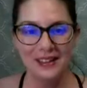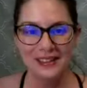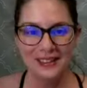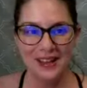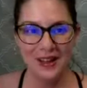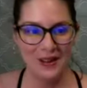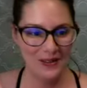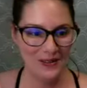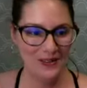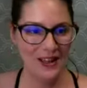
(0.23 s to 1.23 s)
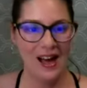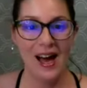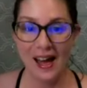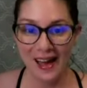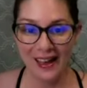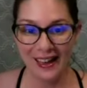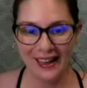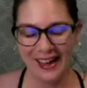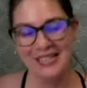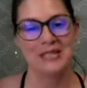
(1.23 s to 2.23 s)
Hello.
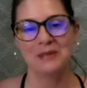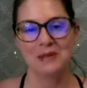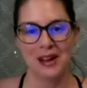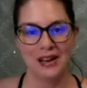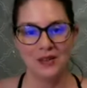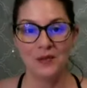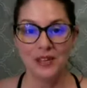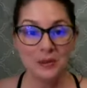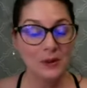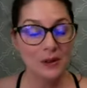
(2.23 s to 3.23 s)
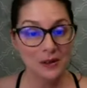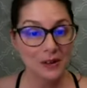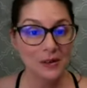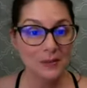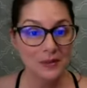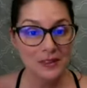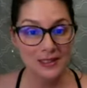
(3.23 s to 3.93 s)
Hi, I should be writing Facebook group.